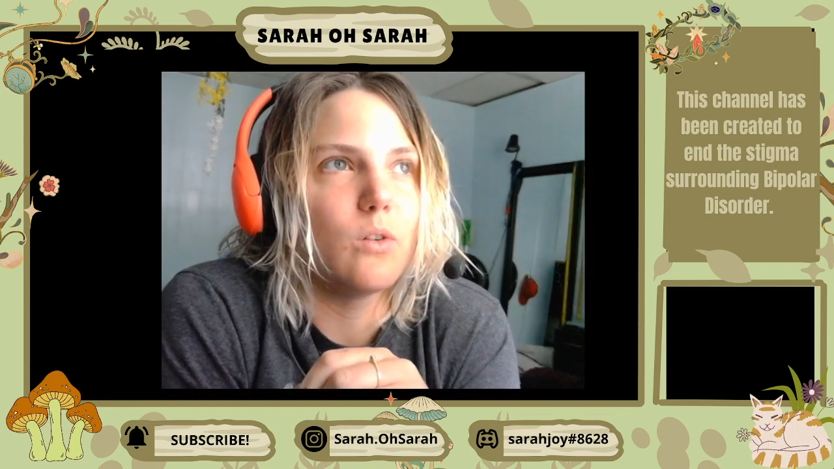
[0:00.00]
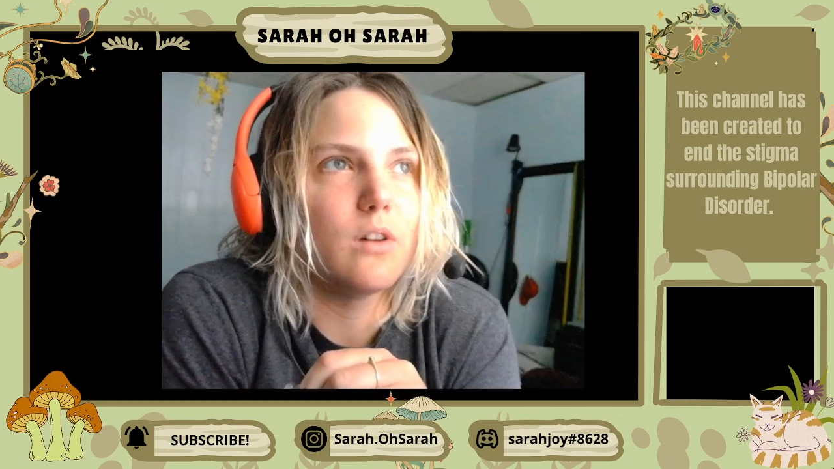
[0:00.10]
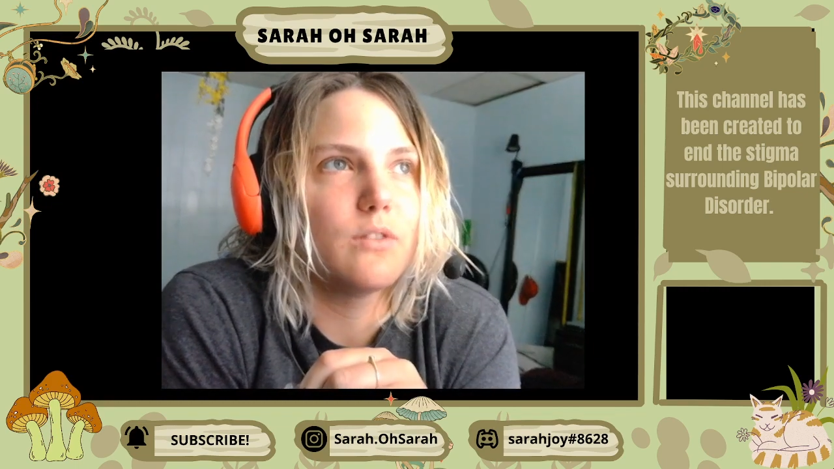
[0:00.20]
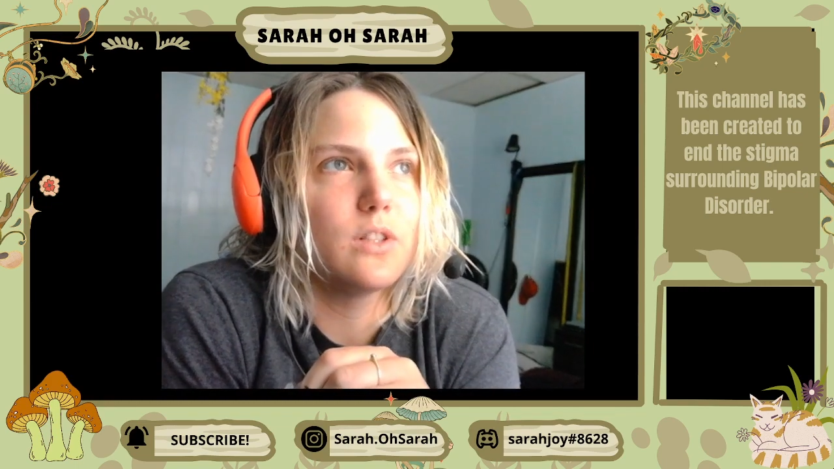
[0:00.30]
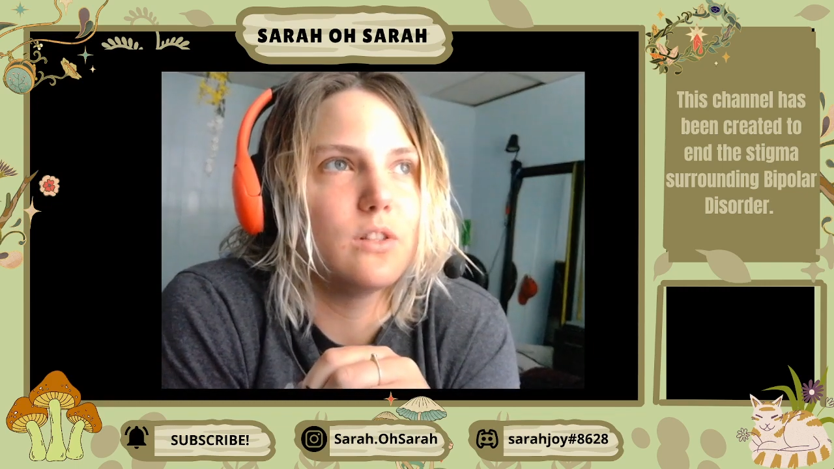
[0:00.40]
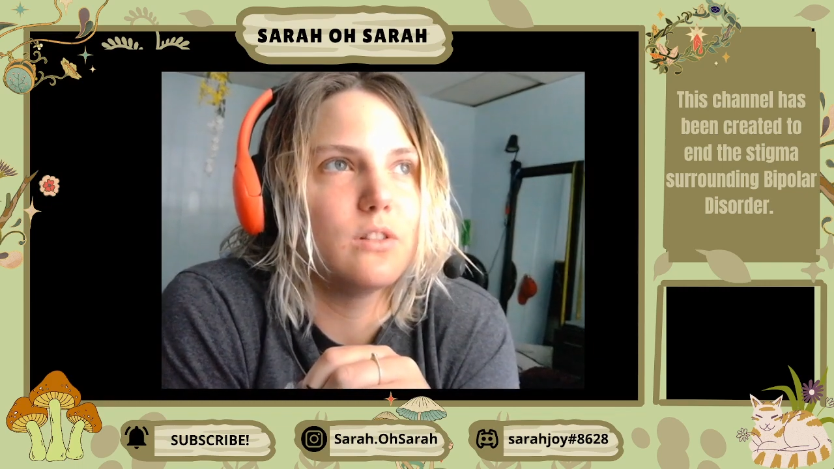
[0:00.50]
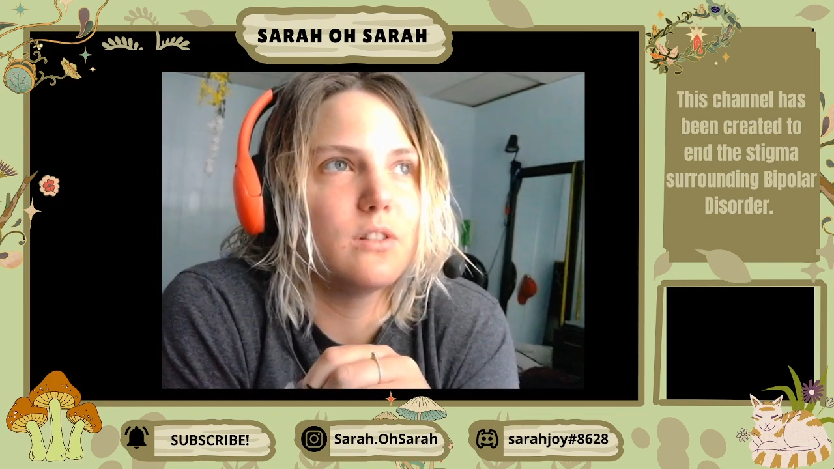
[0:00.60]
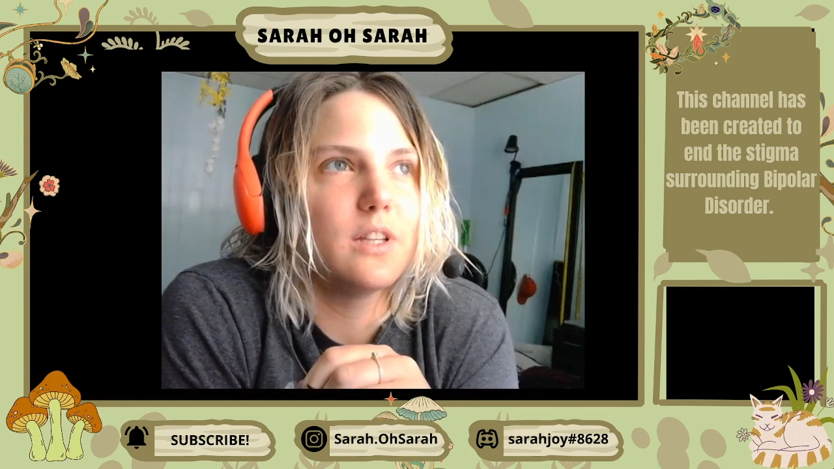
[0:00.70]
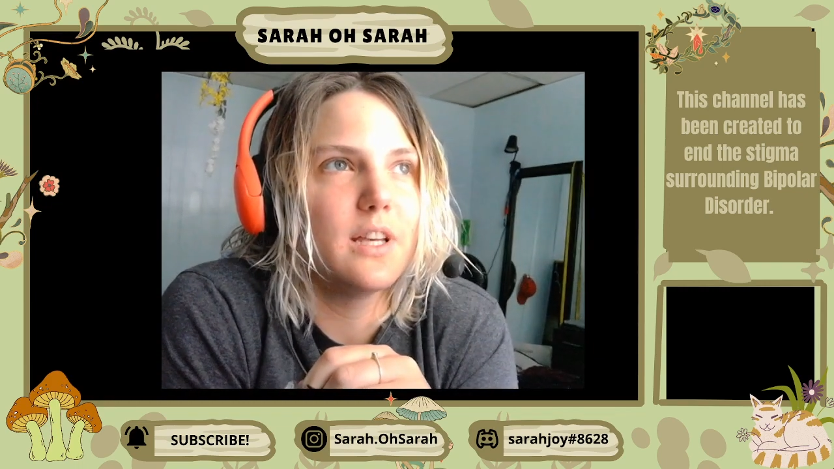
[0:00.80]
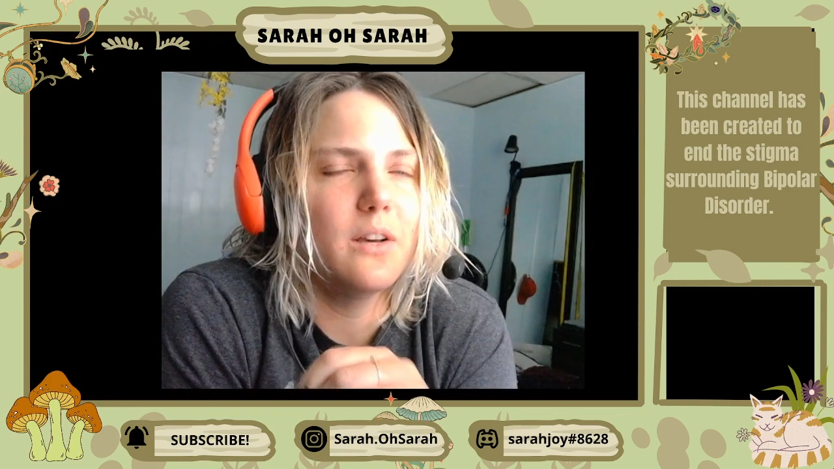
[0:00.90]

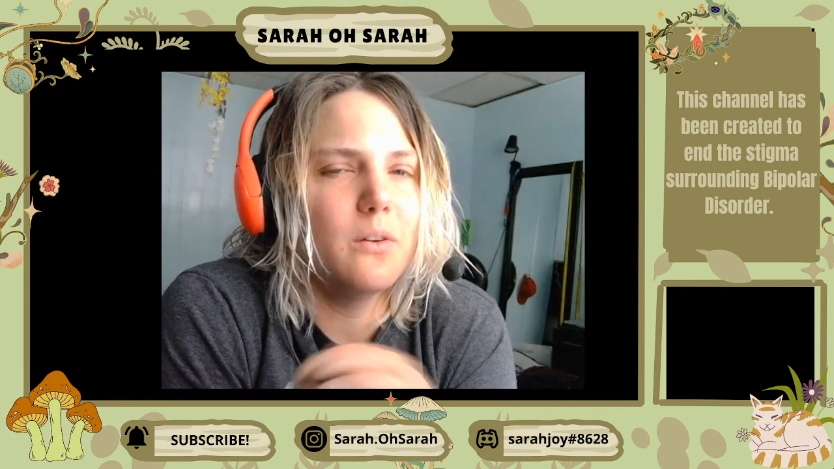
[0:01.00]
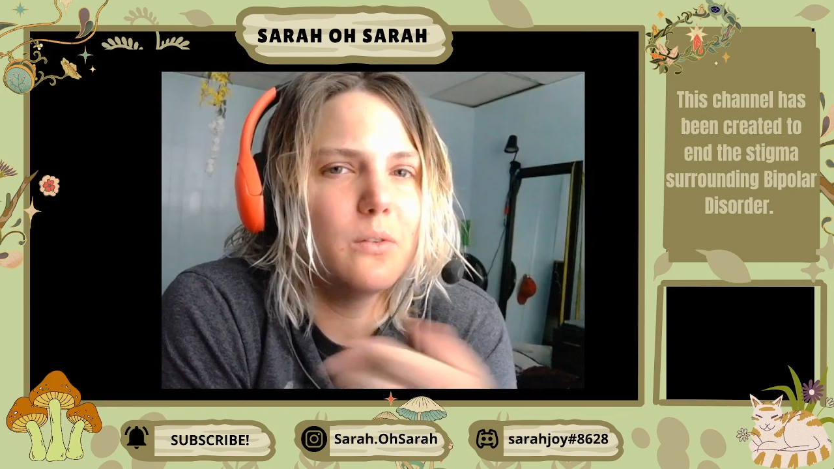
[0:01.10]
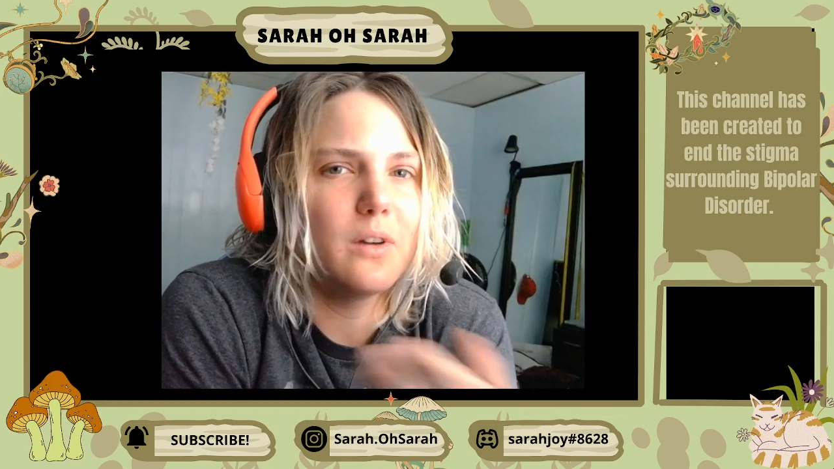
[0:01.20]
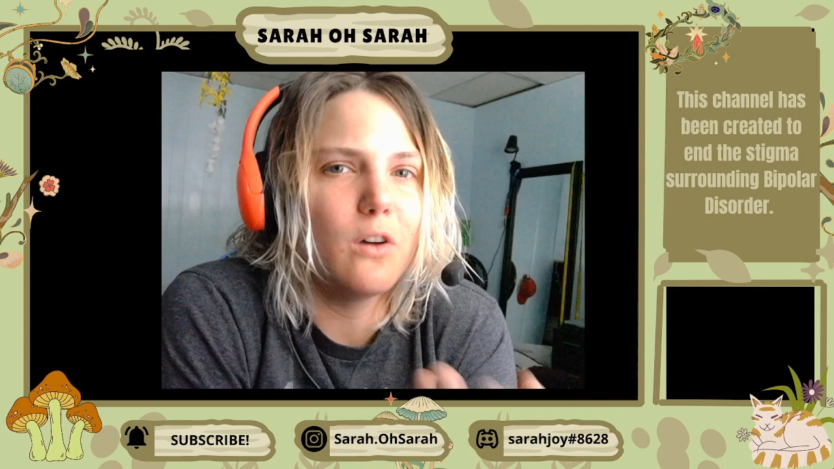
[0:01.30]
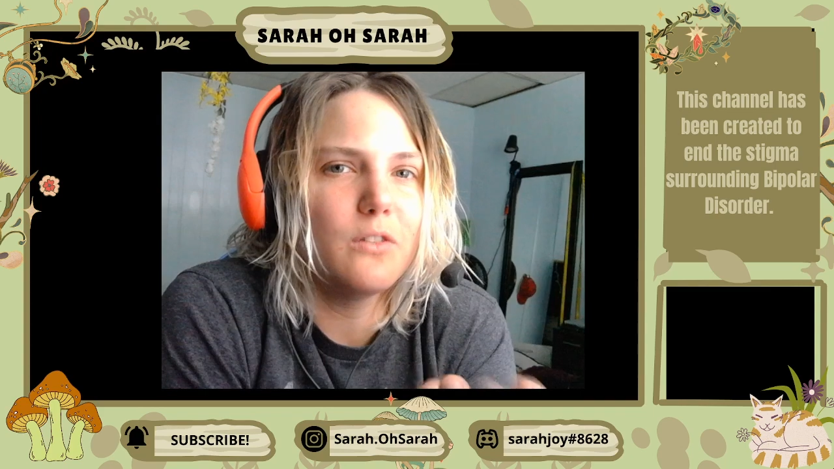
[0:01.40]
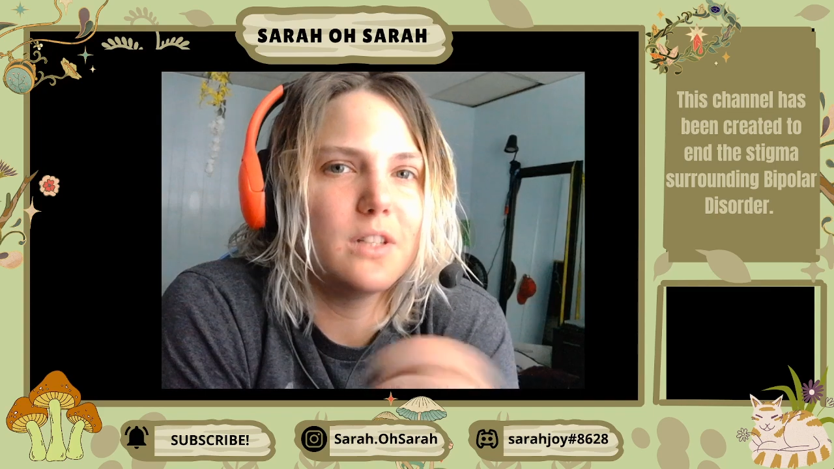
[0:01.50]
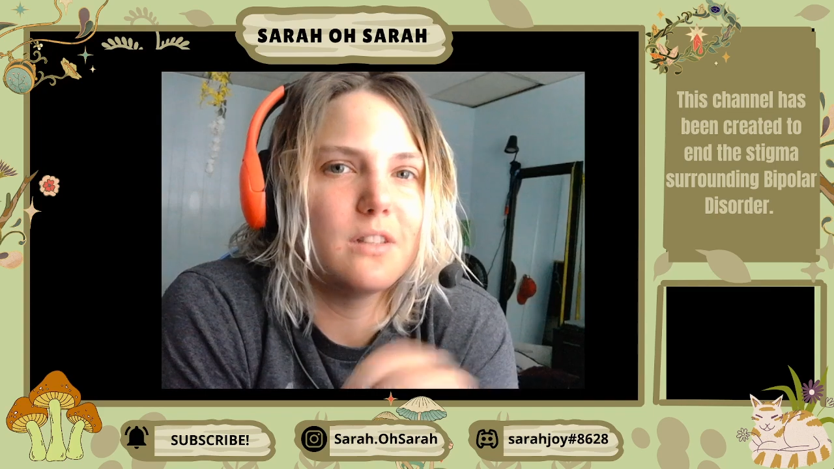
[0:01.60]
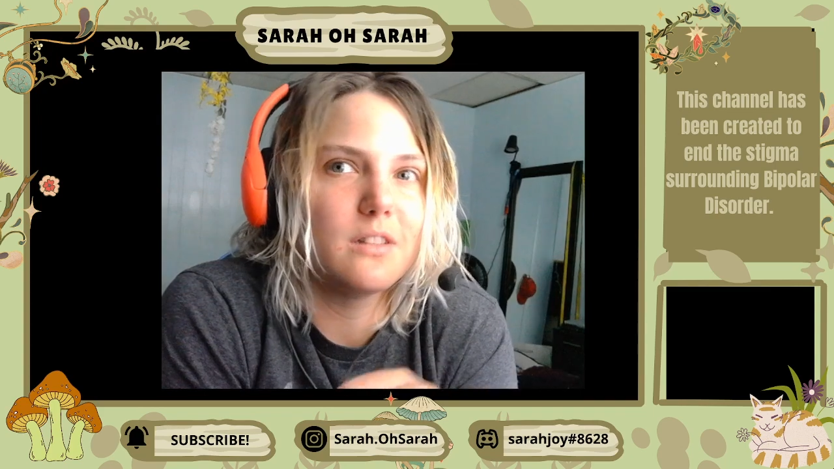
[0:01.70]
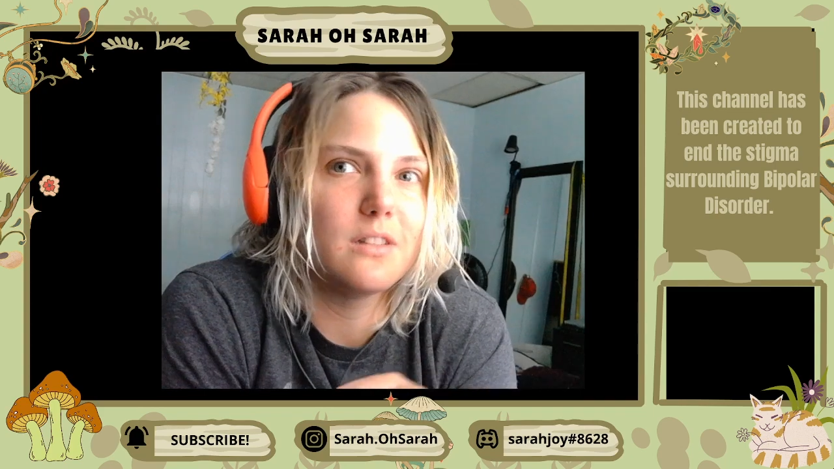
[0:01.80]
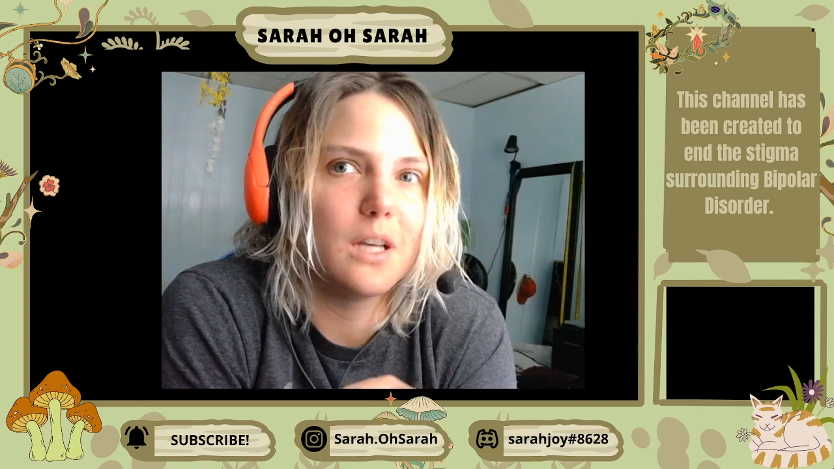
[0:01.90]
often
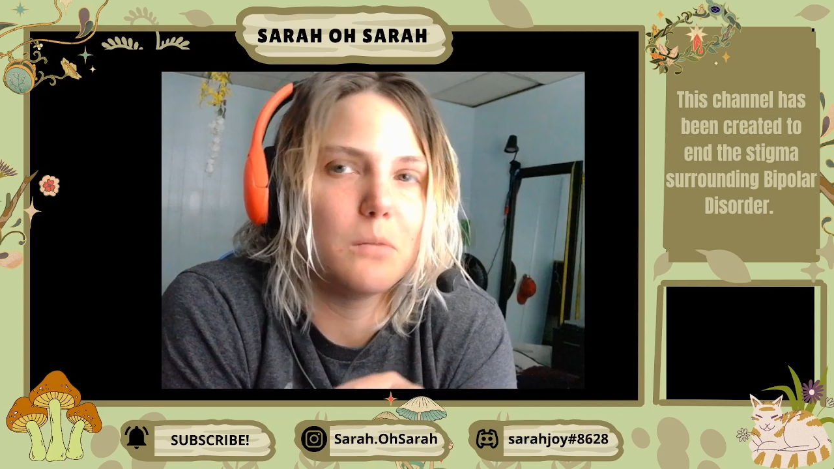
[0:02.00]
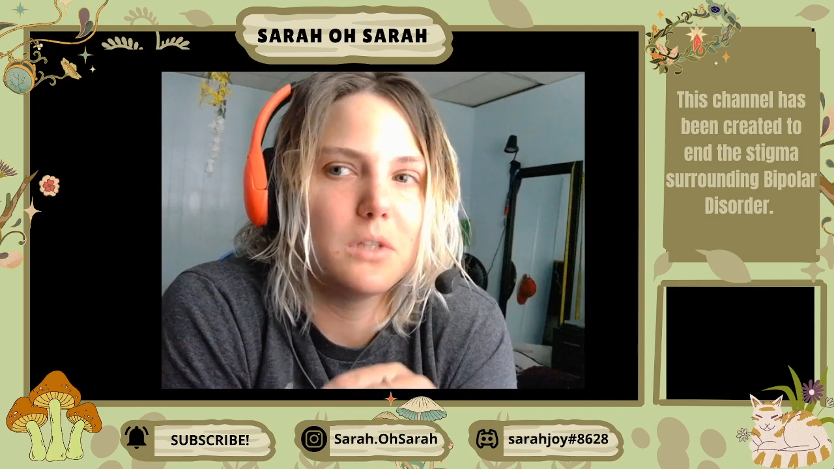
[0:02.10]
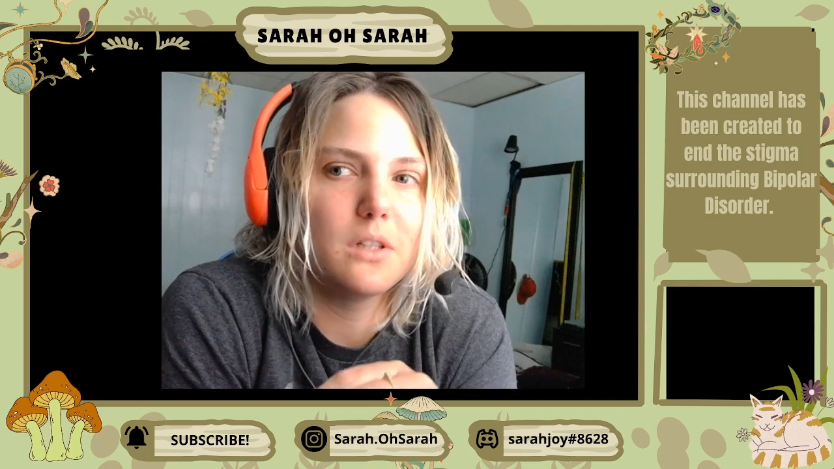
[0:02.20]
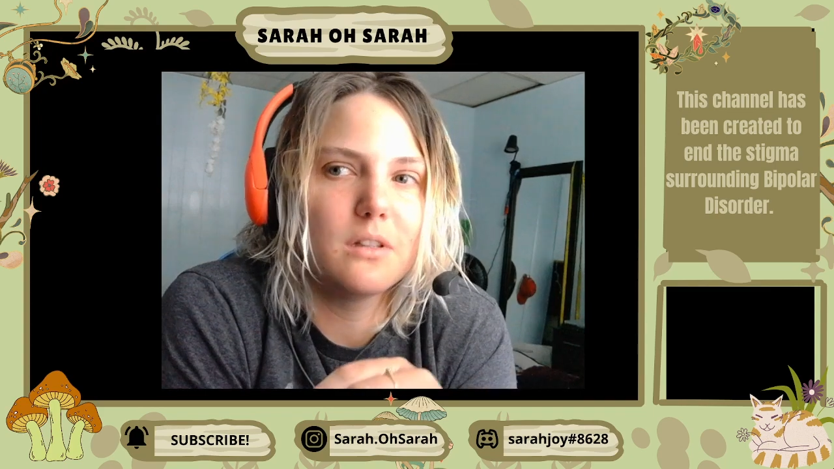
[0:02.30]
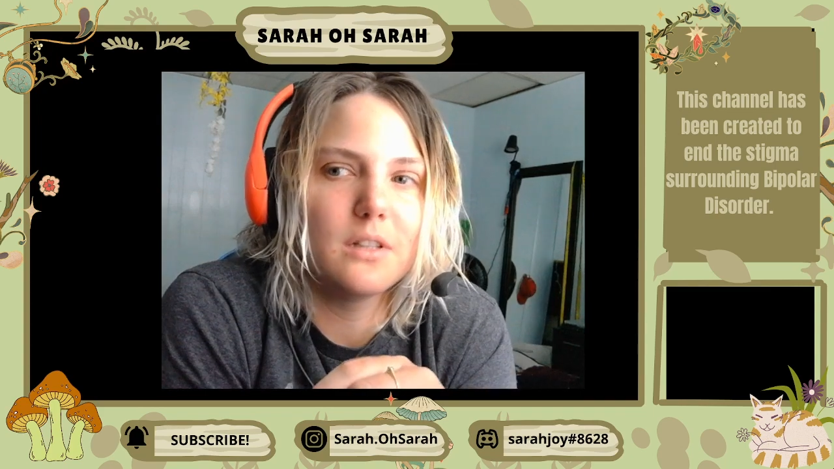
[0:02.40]
is this happening?